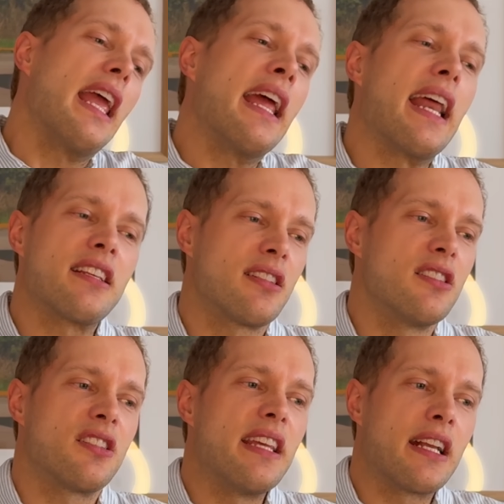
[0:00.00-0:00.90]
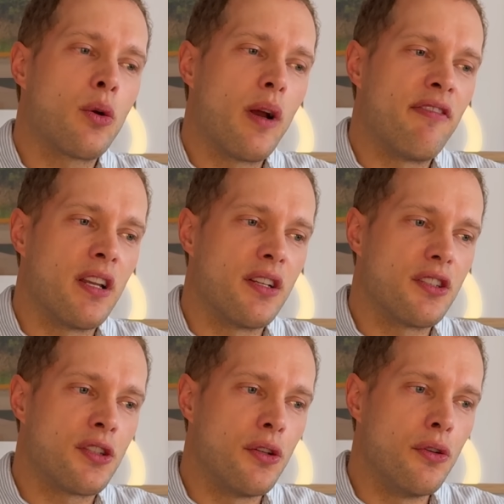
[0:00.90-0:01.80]
in essence the equivalent
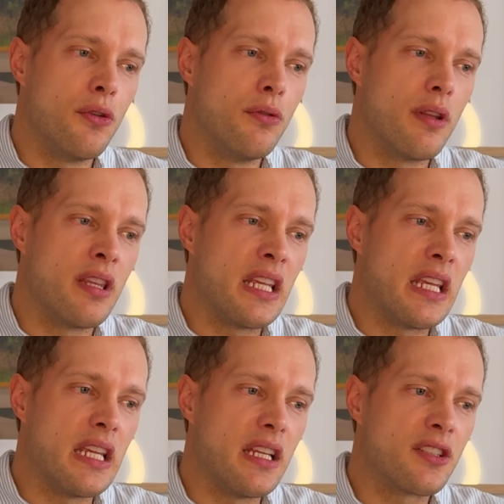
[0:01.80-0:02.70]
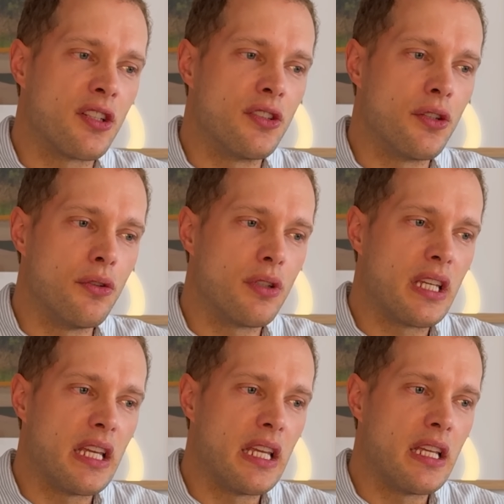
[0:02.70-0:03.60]
to the
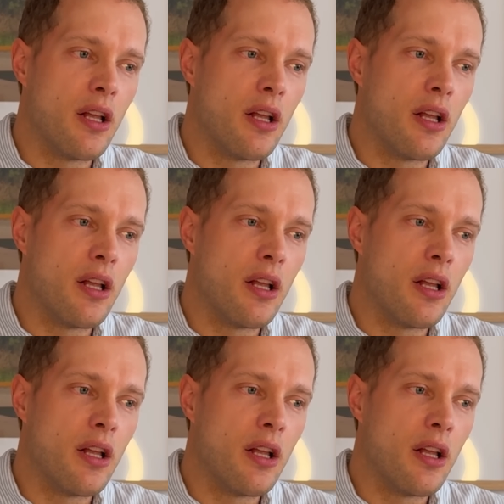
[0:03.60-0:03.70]
Suzuki,